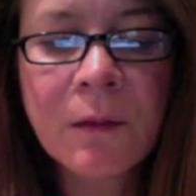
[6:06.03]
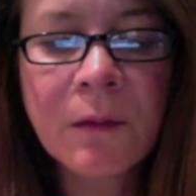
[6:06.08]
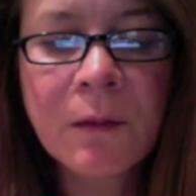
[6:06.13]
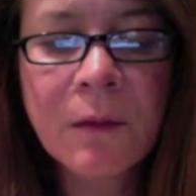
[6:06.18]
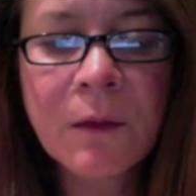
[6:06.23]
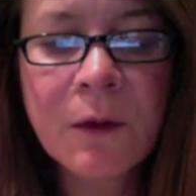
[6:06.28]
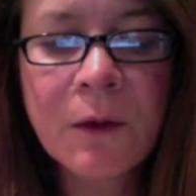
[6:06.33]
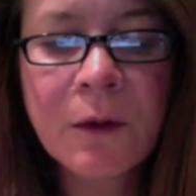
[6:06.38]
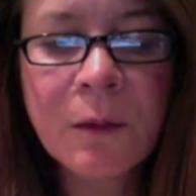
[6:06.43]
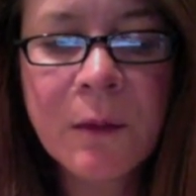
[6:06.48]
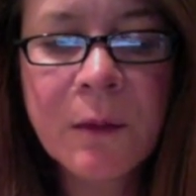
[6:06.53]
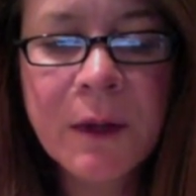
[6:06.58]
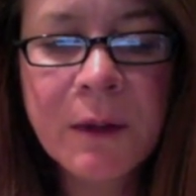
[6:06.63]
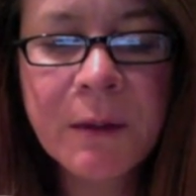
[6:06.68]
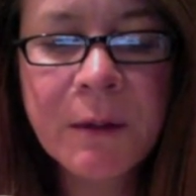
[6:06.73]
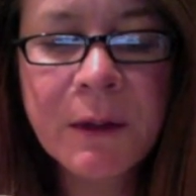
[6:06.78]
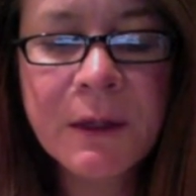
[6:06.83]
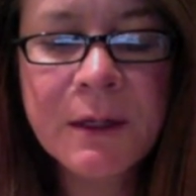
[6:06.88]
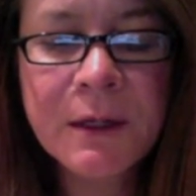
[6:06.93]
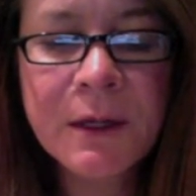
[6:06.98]
You'll be able
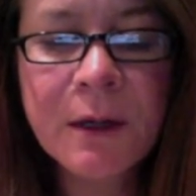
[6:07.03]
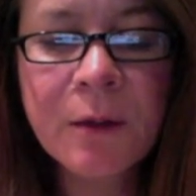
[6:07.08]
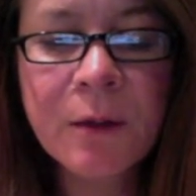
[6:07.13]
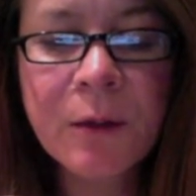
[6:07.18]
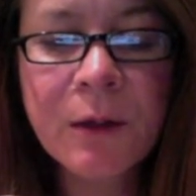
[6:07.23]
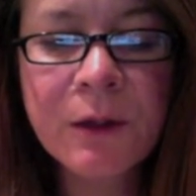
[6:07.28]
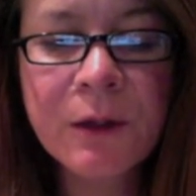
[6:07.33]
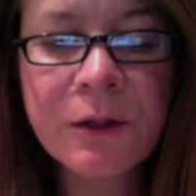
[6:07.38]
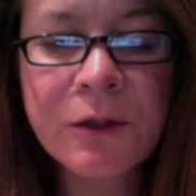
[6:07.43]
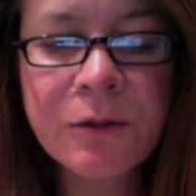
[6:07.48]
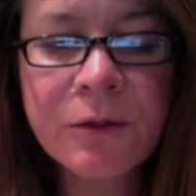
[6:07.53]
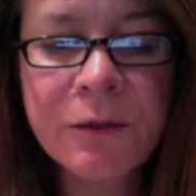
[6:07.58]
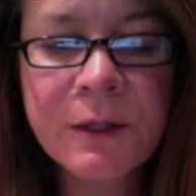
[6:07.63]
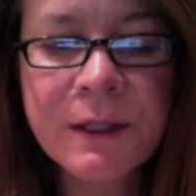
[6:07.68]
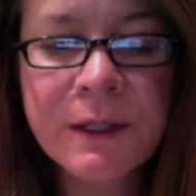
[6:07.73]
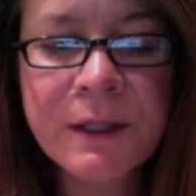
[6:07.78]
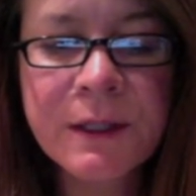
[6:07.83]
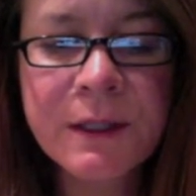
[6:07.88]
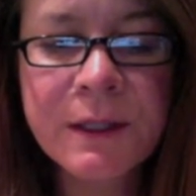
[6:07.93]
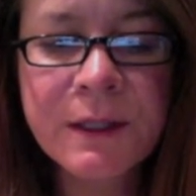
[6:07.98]
to tell when it's
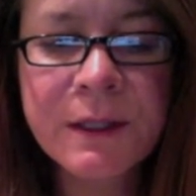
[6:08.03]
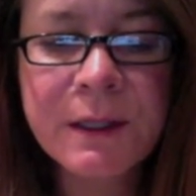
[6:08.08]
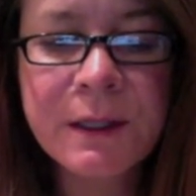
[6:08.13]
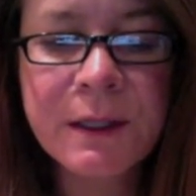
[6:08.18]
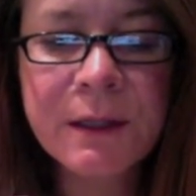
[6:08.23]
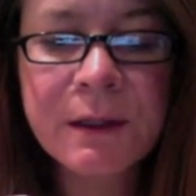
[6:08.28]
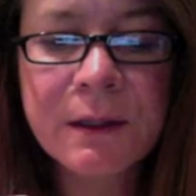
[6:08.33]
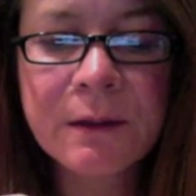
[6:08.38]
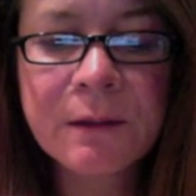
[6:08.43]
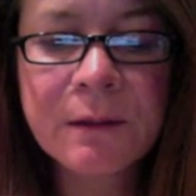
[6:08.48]
resisting.